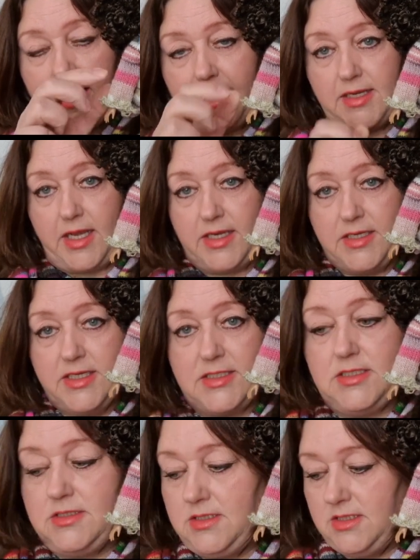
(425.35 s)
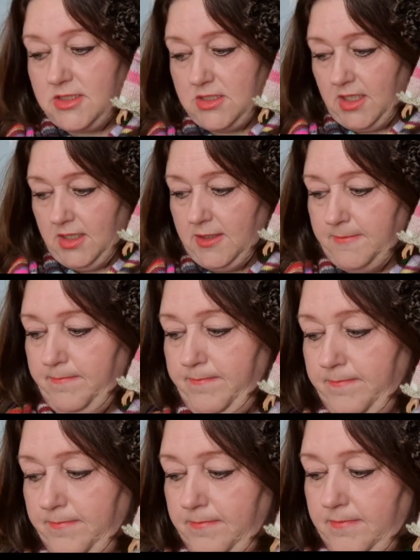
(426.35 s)
and I knitted this in
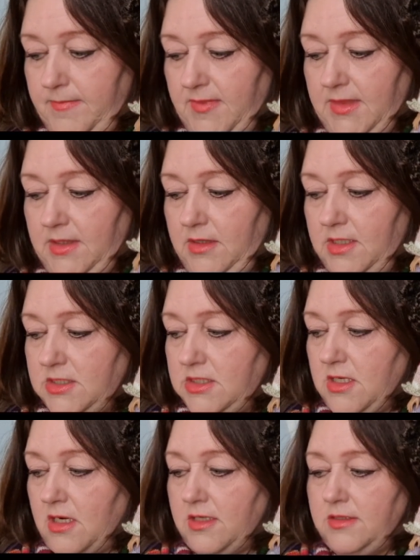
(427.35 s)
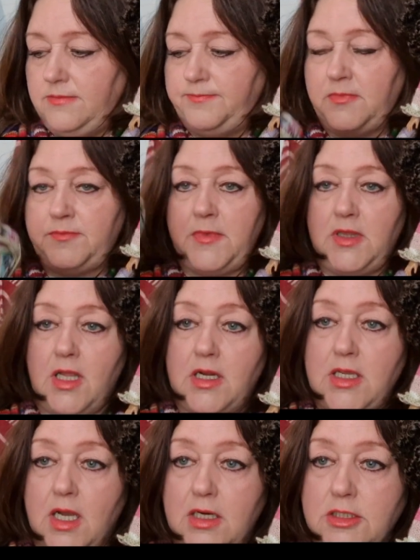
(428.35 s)
this yarn,
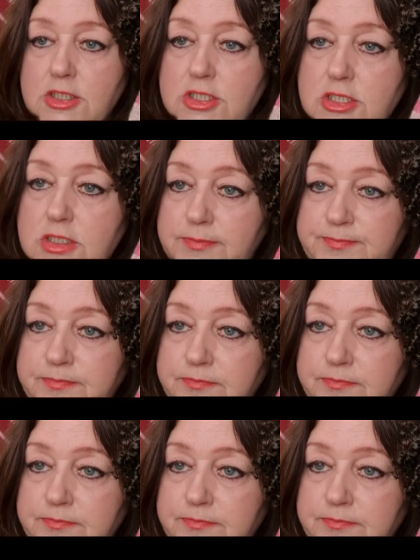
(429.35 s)
Long Yarns,